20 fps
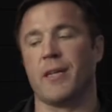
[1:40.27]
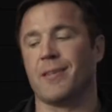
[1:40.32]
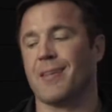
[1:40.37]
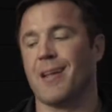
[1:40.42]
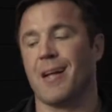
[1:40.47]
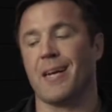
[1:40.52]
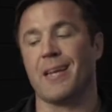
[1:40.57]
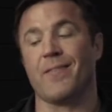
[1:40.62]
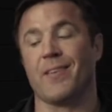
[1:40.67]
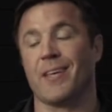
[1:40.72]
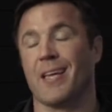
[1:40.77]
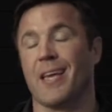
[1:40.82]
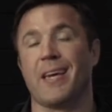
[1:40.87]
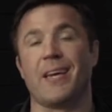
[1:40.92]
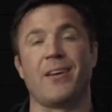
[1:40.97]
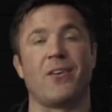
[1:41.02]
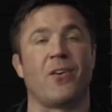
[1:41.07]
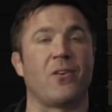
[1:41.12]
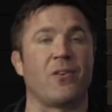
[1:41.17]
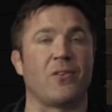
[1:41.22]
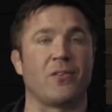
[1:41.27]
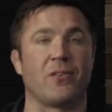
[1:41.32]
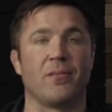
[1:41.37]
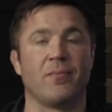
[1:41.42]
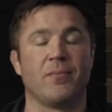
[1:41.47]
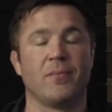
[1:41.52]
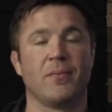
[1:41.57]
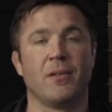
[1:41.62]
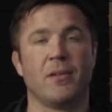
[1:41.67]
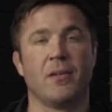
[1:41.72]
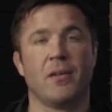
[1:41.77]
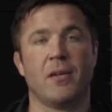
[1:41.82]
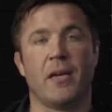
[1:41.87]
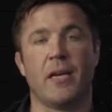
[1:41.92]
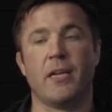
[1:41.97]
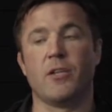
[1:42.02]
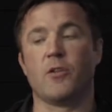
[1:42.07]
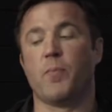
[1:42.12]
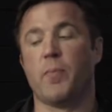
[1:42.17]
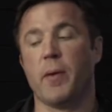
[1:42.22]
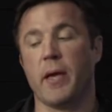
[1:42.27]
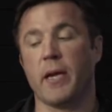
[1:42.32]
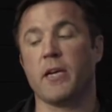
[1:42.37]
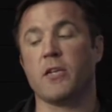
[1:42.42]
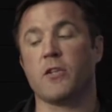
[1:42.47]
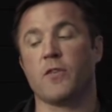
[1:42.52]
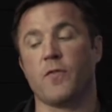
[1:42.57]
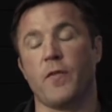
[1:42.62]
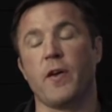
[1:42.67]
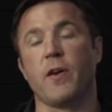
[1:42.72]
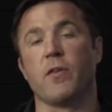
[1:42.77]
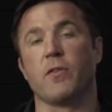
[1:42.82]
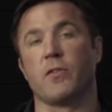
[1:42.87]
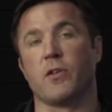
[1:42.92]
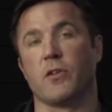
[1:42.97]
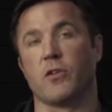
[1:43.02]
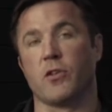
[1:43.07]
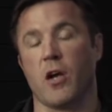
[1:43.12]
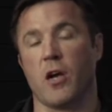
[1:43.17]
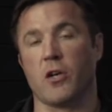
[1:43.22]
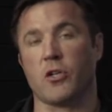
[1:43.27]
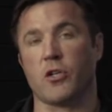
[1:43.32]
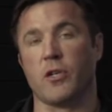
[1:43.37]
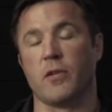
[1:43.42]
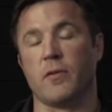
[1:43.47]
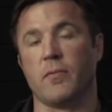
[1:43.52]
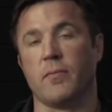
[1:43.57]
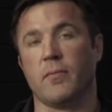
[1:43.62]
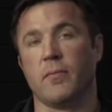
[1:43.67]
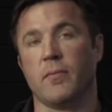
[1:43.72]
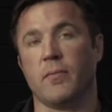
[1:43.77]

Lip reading: It's not even getting hurt. His biggest fear is exhaustion.